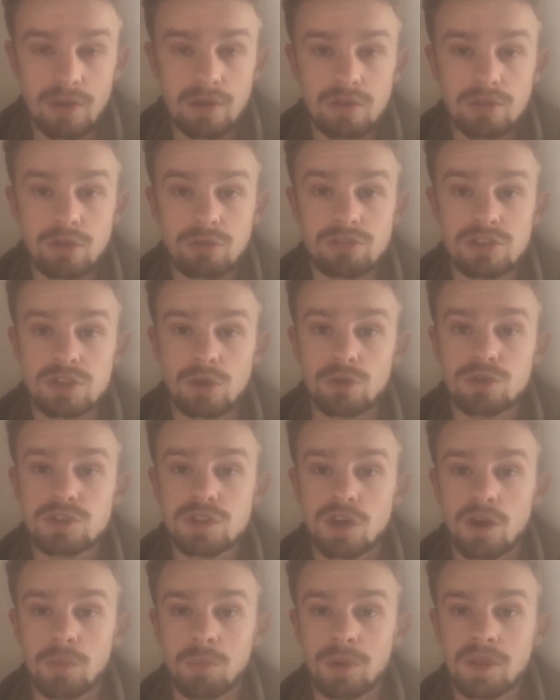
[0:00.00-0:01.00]
the results to
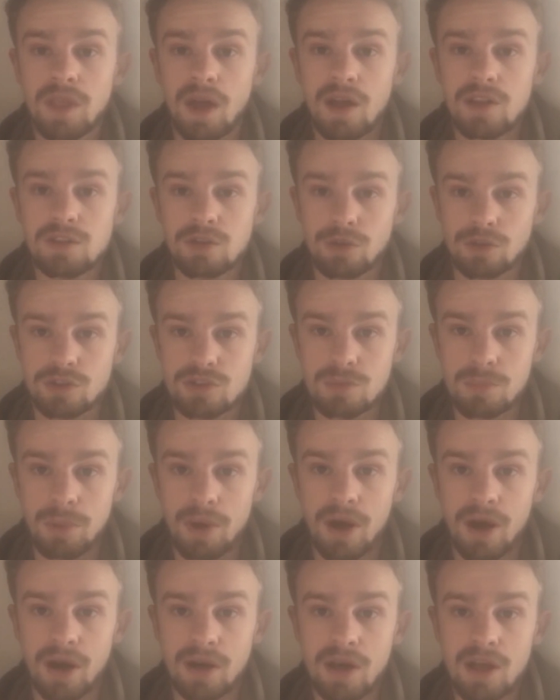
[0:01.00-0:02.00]
come with that to Goodison
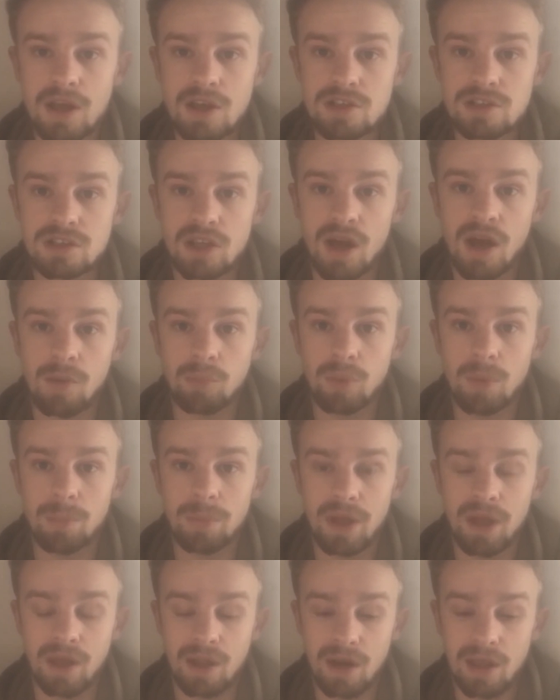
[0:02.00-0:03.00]
Park, starting with
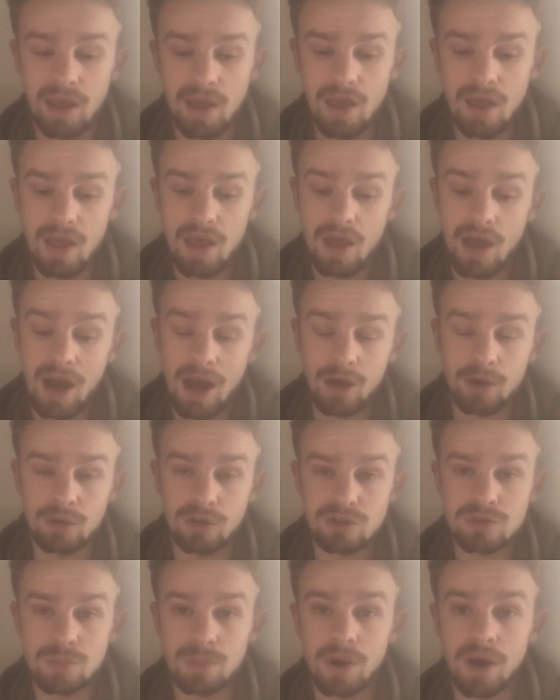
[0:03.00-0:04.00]
Burnley at
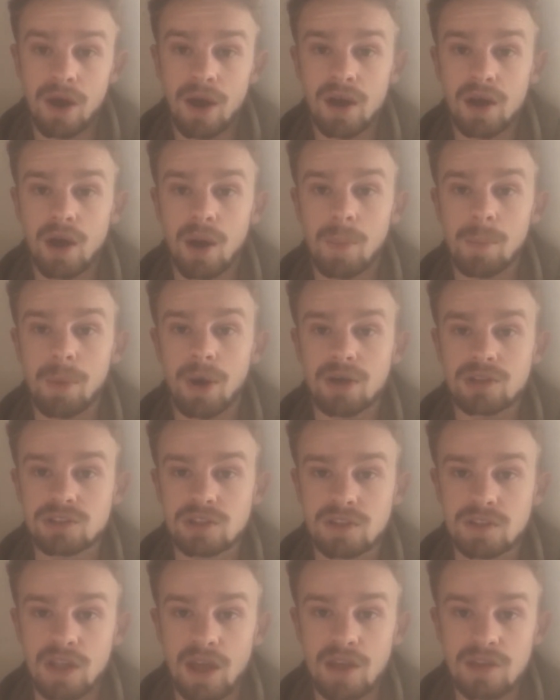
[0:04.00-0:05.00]
Goodison Park on
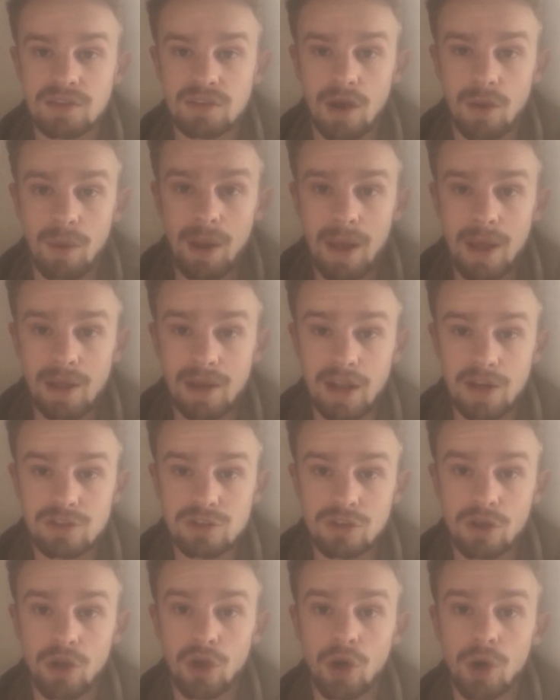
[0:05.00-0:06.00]
Boxing Day. So uh, let us
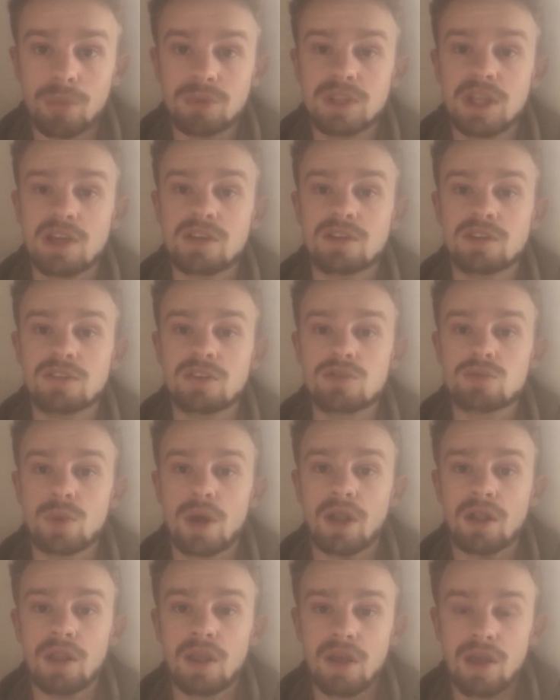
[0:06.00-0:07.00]
know your predictions as
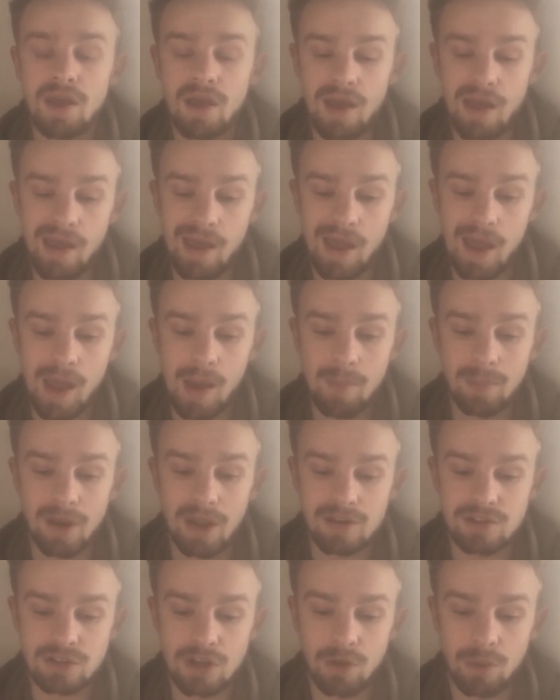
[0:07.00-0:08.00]
well. Um,
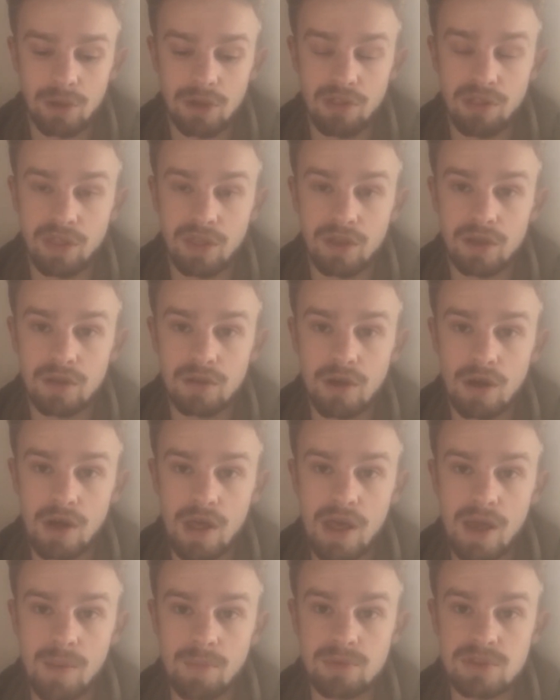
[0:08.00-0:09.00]
let us know what you think
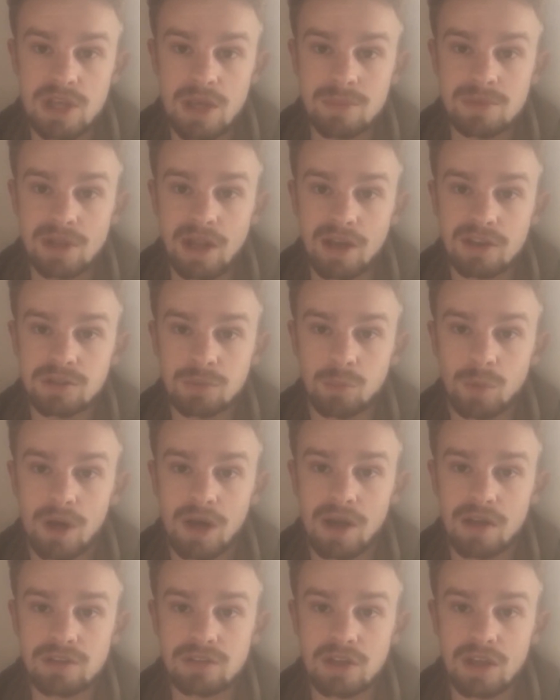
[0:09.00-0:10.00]
um, team selection
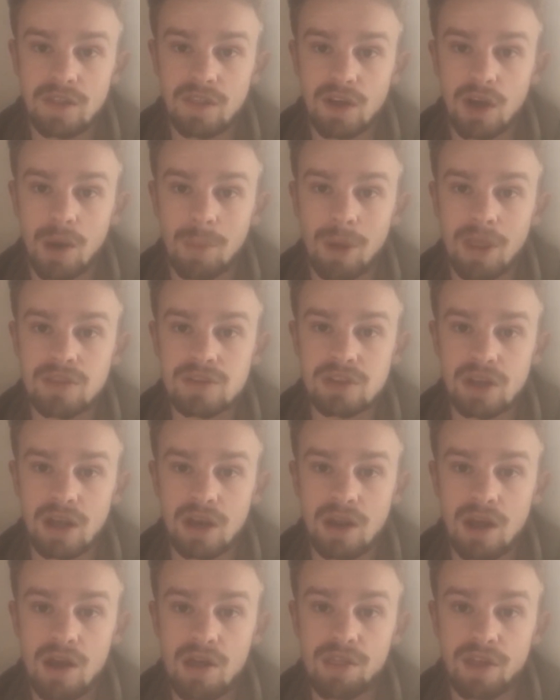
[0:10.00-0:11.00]
wise in the comments,
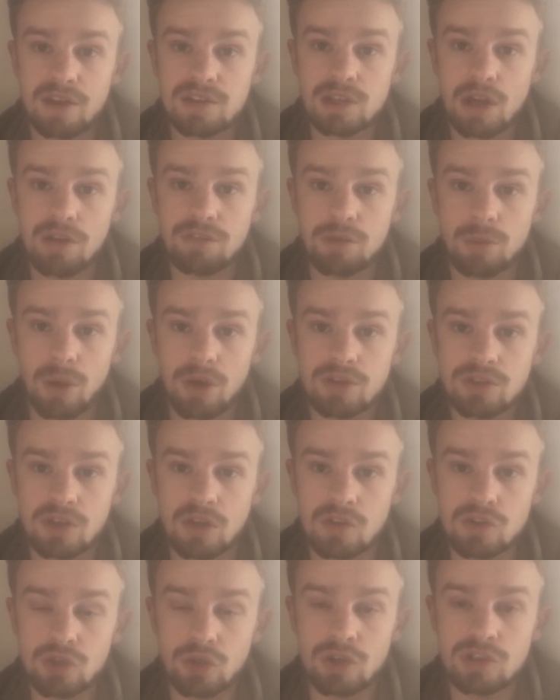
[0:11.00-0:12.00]
and thanks a lot for watching, and join